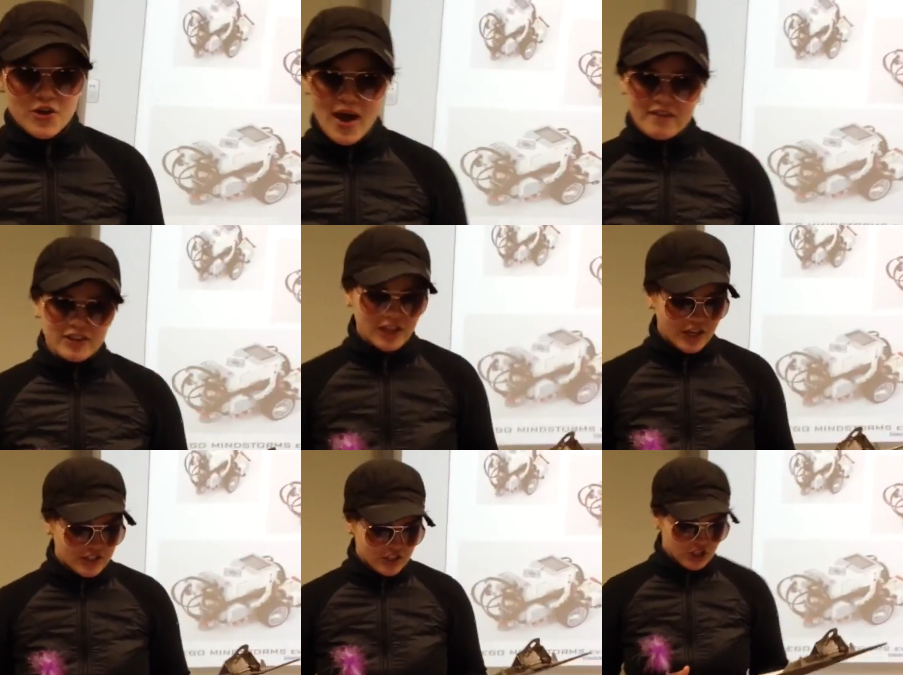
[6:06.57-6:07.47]
you have it,
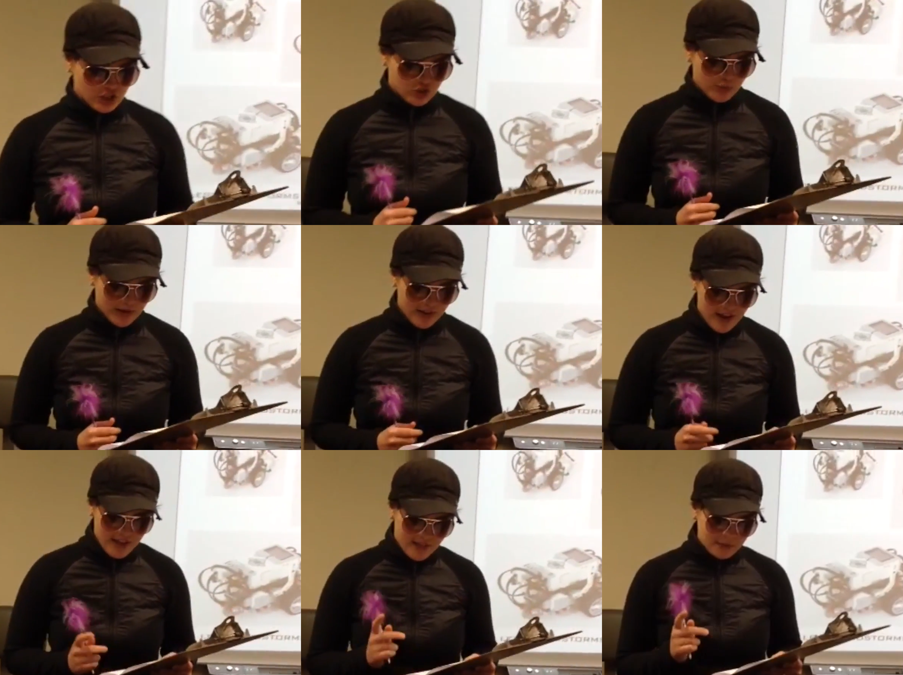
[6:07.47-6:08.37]
ladies and gentlemen.
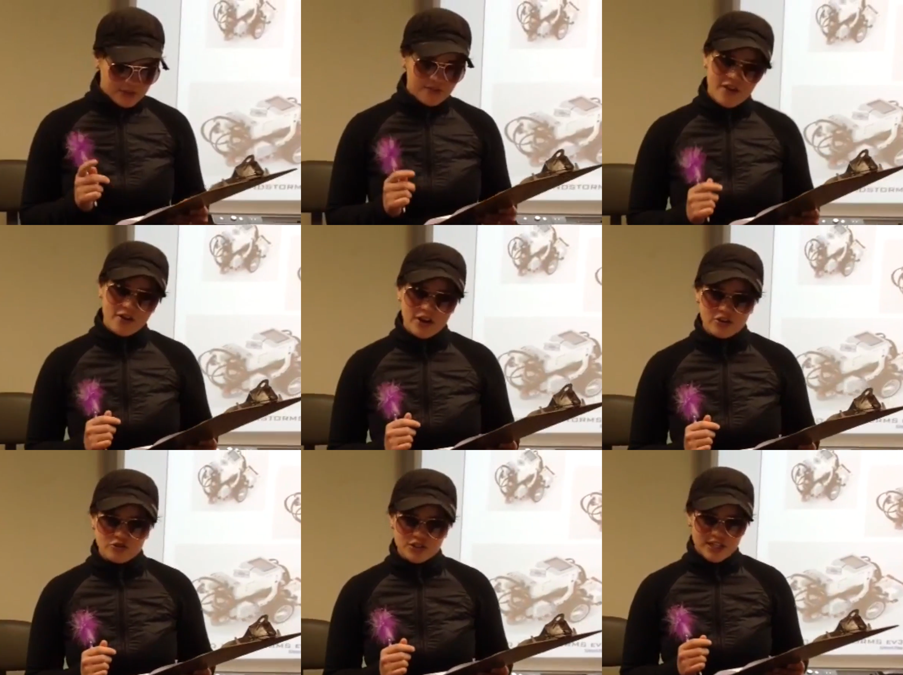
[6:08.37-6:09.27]
That was a very
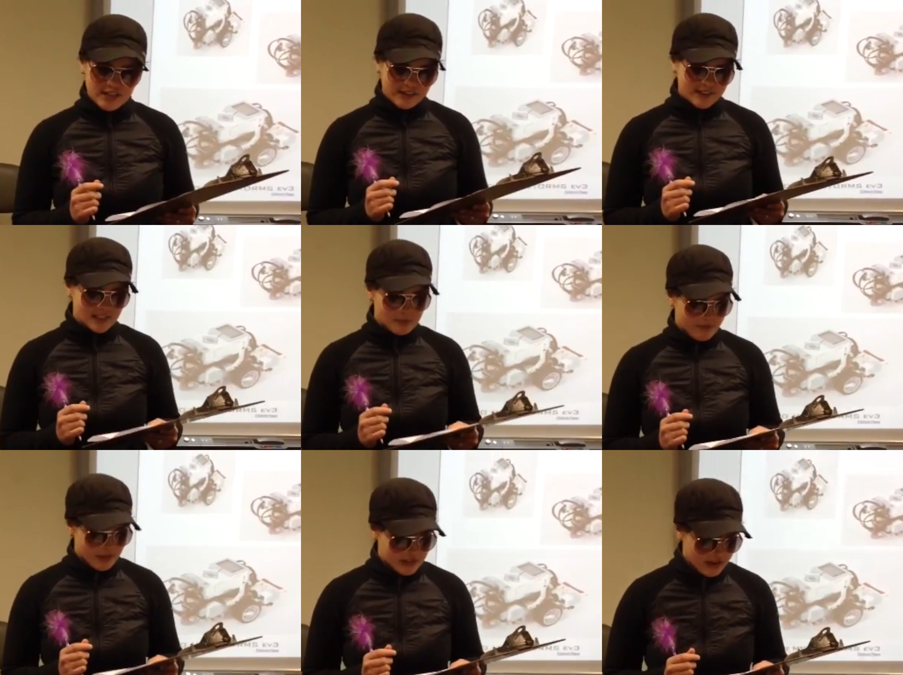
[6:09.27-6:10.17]
interesting slip
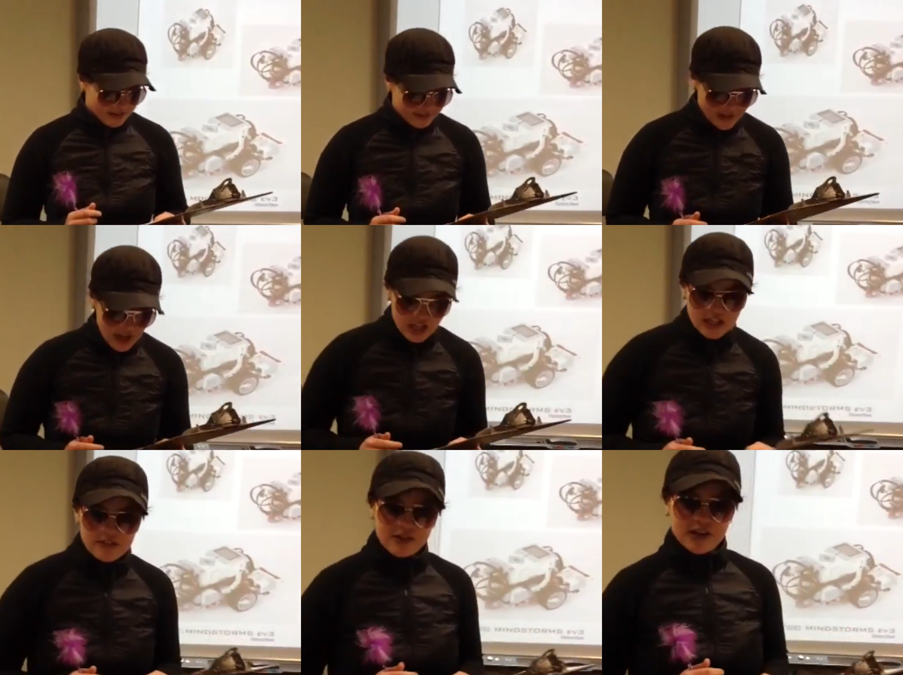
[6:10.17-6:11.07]
of the tongue,
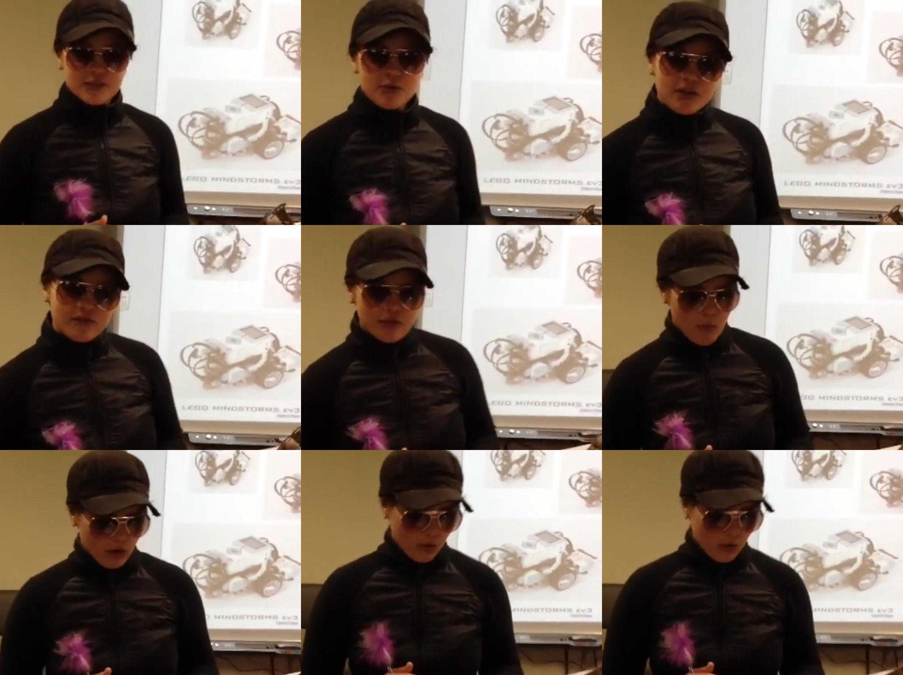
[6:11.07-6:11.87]
leaving us with even more